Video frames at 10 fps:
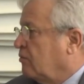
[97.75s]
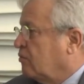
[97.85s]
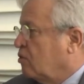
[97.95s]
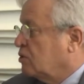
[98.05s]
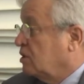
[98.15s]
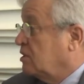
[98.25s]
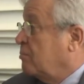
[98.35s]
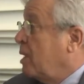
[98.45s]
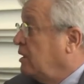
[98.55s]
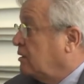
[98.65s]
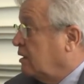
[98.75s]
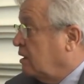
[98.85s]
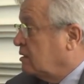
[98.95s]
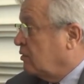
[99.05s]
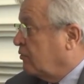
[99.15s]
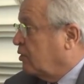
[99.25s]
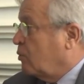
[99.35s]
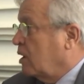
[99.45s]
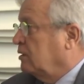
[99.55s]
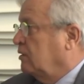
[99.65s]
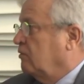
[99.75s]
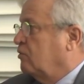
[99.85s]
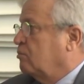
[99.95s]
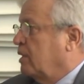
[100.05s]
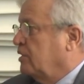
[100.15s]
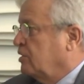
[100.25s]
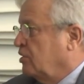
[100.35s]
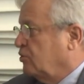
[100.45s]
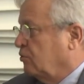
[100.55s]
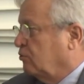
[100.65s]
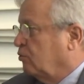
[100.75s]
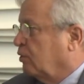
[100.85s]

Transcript: of course, is the maintenance of the quality of urbanization,